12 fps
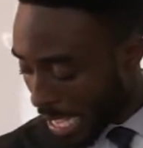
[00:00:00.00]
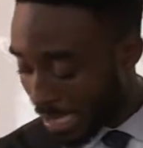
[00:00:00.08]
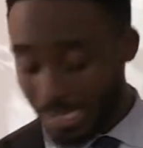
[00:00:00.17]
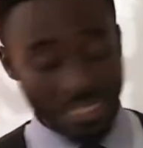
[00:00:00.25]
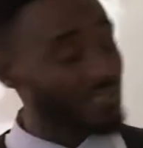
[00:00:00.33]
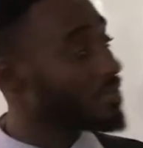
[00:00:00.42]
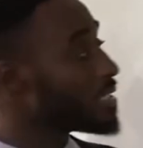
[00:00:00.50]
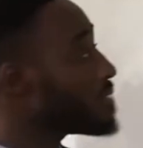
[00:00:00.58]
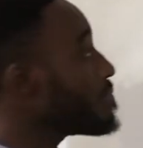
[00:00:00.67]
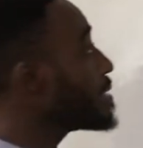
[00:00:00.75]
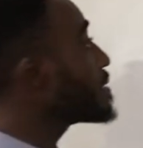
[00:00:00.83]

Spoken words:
And in the division